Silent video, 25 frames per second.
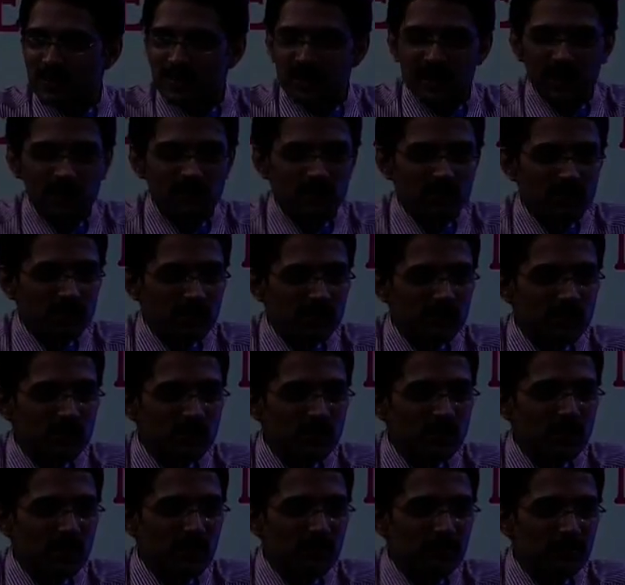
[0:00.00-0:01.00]
Have you gone through
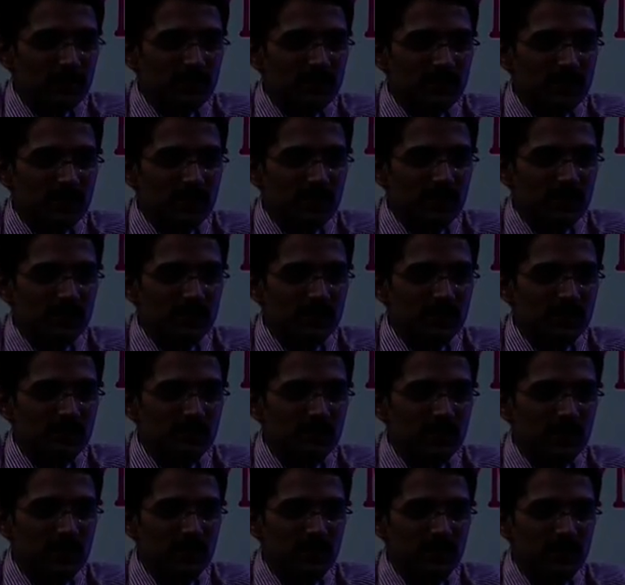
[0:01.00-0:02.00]
the compulsory license
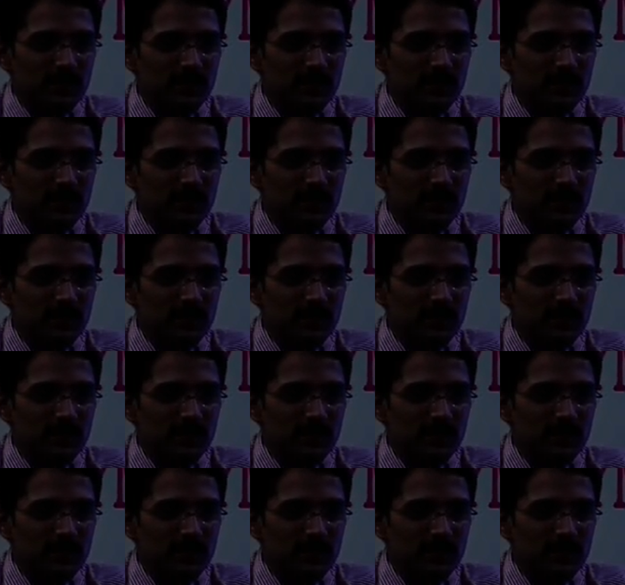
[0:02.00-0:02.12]
part?